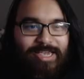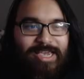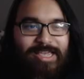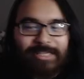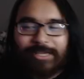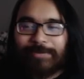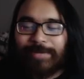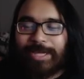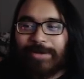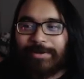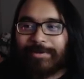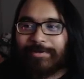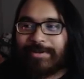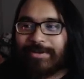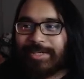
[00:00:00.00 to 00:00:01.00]
Yeah, here we go,
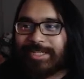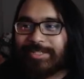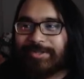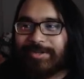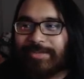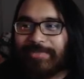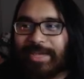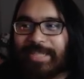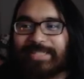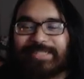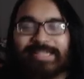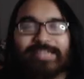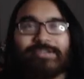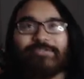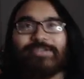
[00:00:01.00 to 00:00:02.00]
here we go. History of
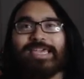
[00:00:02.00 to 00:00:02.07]
SAO